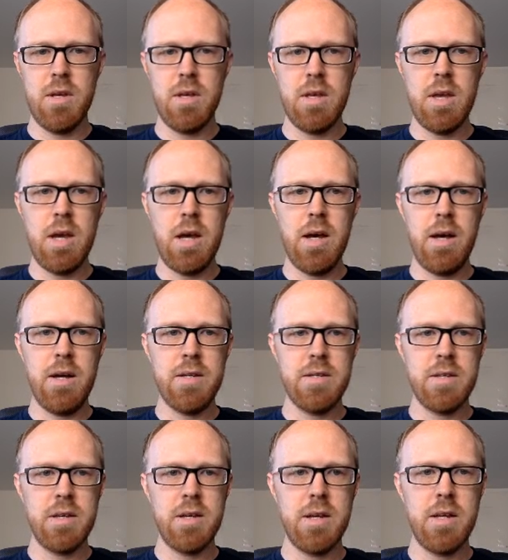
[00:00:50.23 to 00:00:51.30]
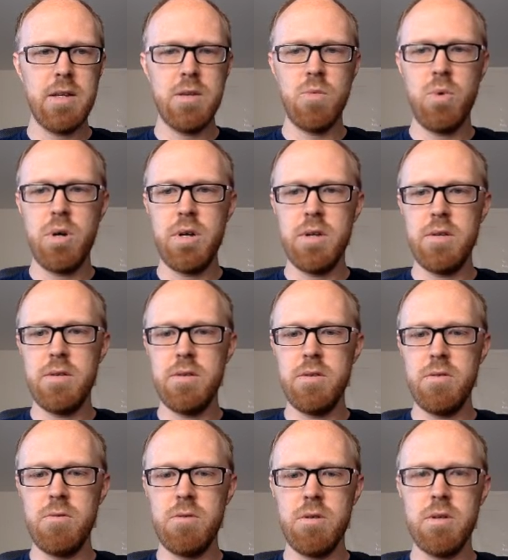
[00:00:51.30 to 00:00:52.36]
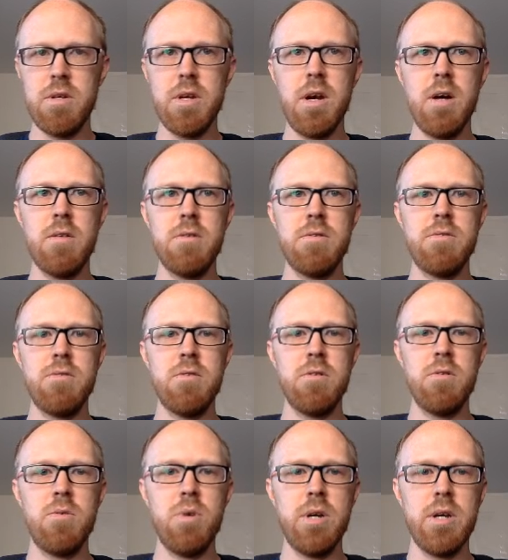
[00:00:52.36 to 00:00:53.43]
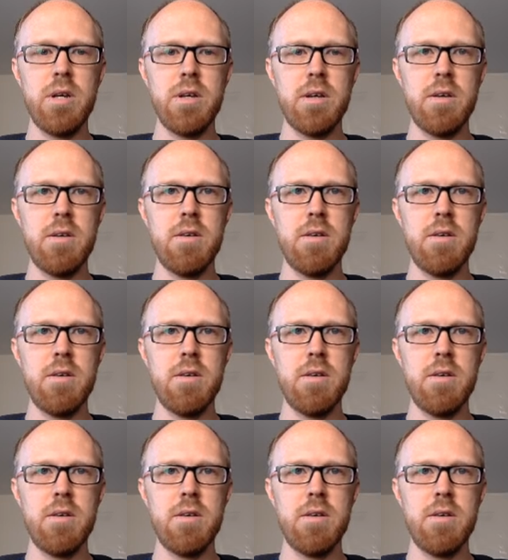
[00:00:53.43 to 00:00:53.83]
Yeah, I said I did want to do colors real quick.